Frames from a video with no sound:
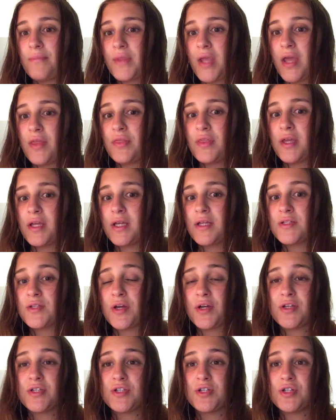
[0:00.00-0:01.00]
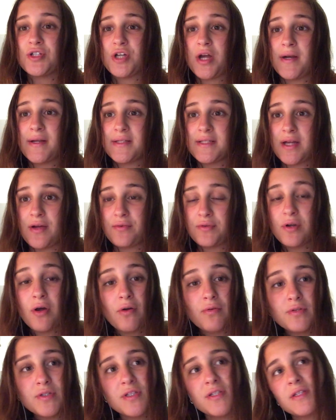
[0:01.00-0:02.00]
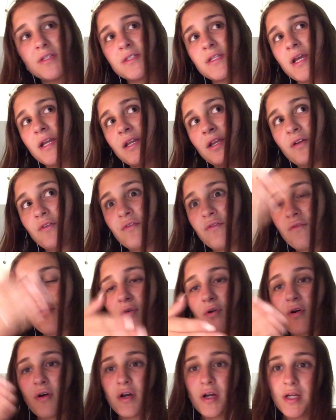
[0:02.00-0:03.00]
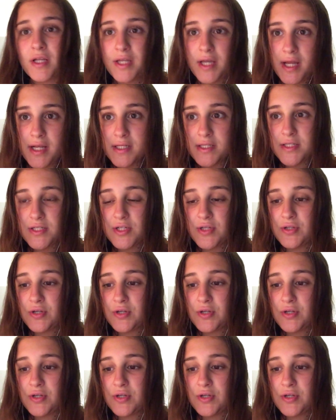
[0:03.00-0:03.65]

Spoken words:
I think as long as you're jotting down notes, stating for or against,